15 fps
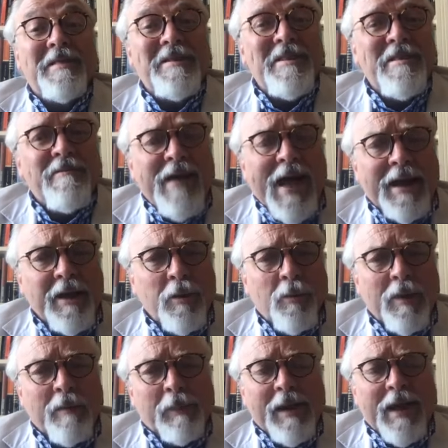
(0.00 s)
the value
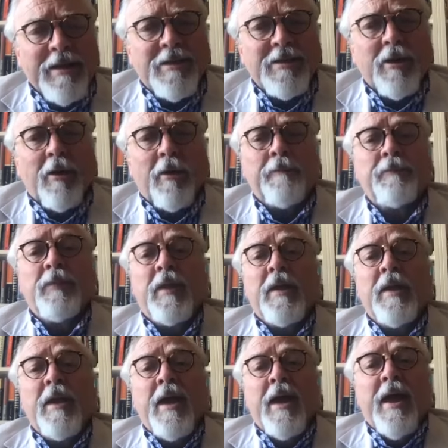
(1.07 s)
we place on
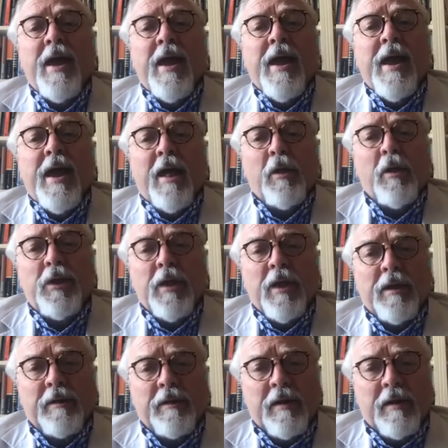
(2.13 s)
health and